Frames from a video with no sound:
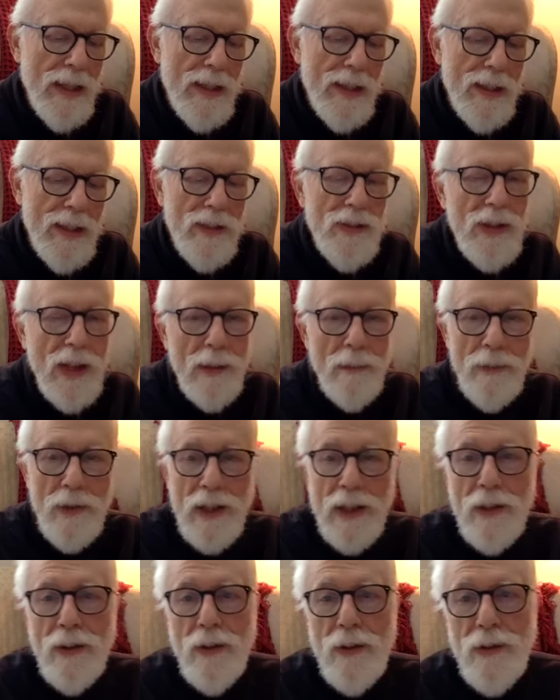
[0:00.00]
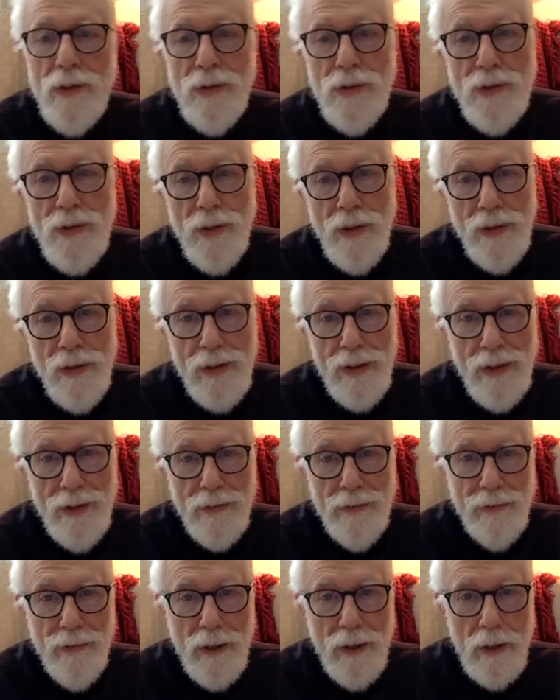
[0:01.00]
The same thing goes
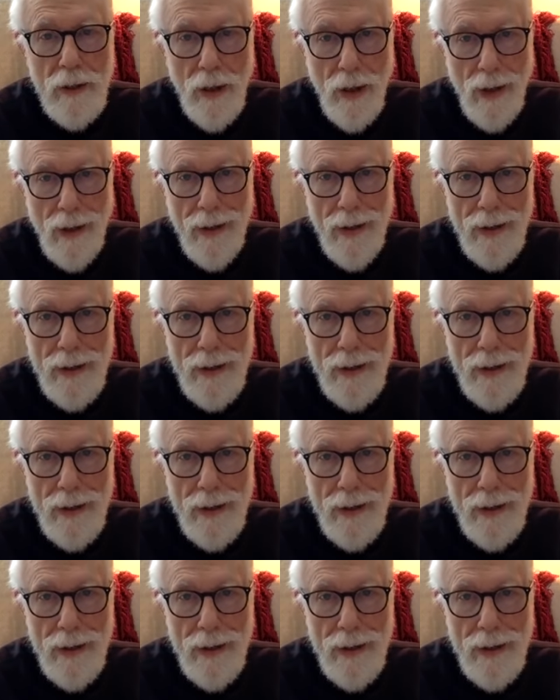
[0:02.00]
for God.